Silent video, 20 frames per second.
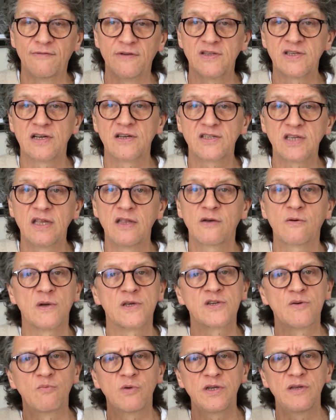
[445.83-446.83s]
It's asking the
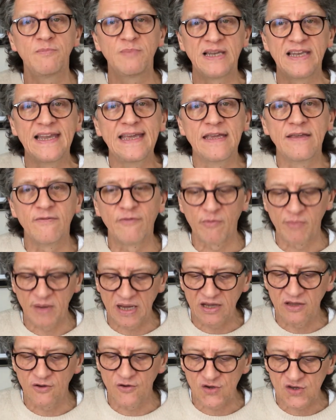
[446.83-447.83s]
question, what do you believe
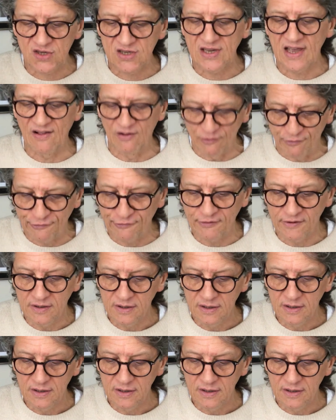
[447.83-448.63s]
about yourself?